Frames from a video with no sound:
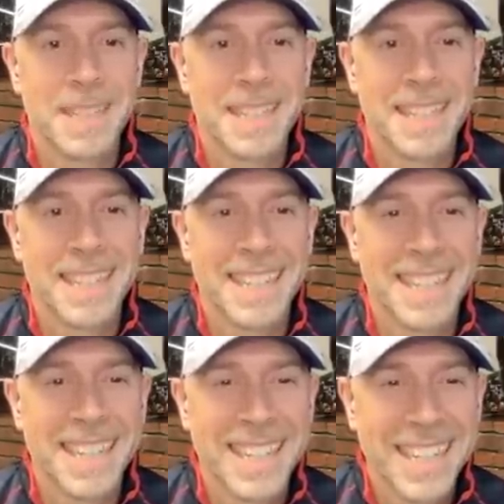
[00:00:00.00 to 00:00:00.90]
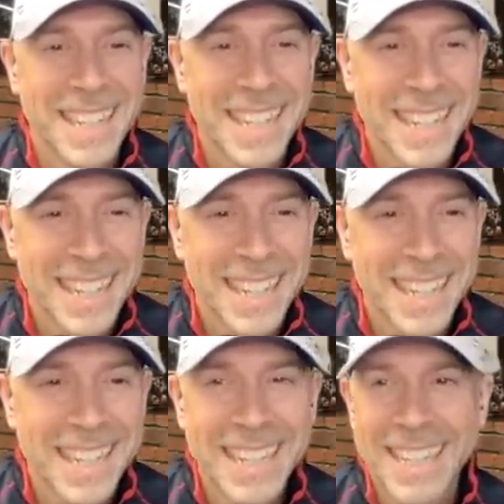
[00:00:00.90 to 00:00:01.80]

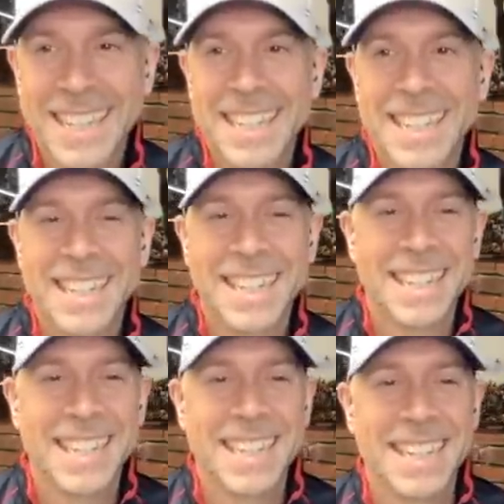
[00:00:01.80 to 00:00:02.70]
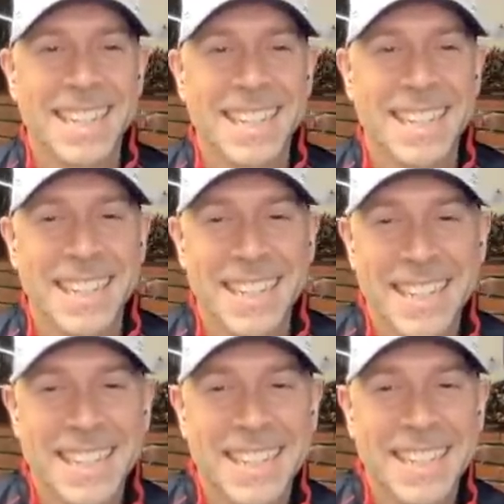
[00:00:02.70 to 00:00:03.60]

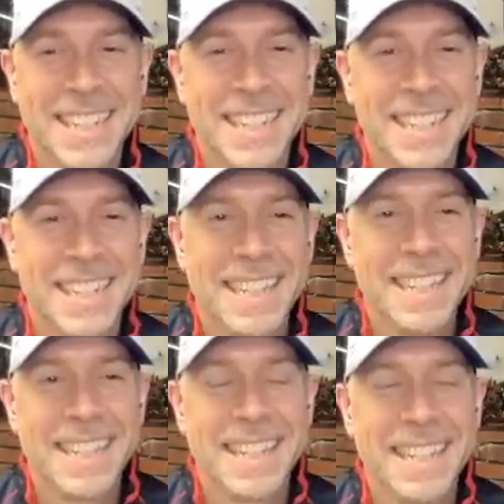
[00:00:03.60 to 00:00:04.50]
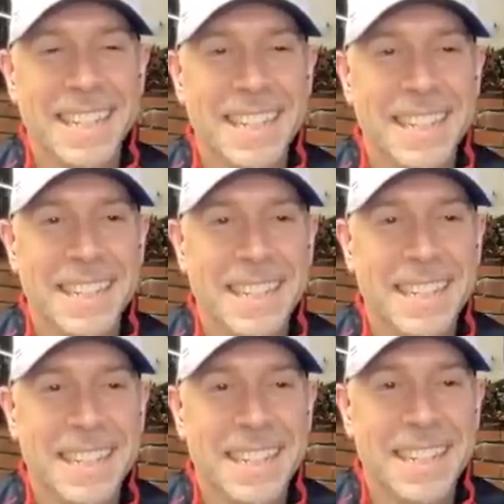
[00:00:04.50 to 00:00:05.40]

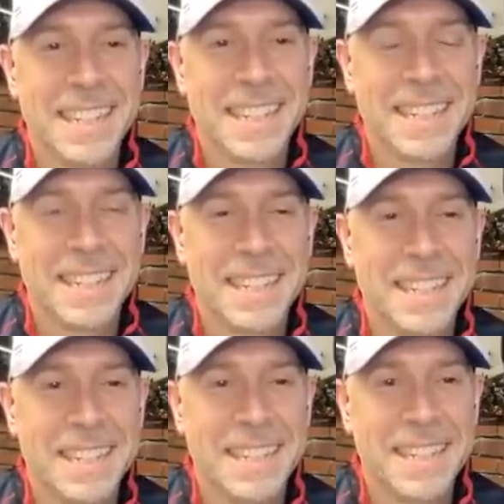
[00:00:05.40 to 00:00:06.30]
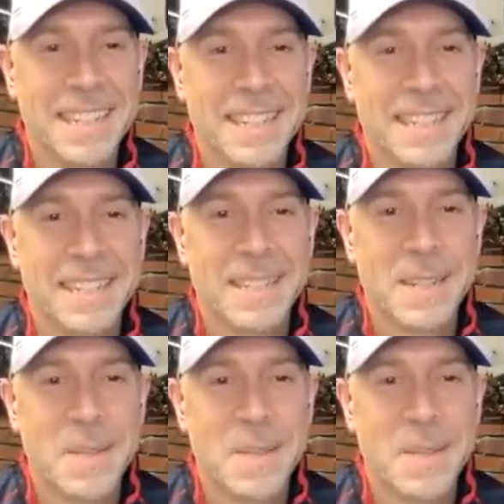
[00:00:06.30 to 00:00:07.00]
The person shown says nothing.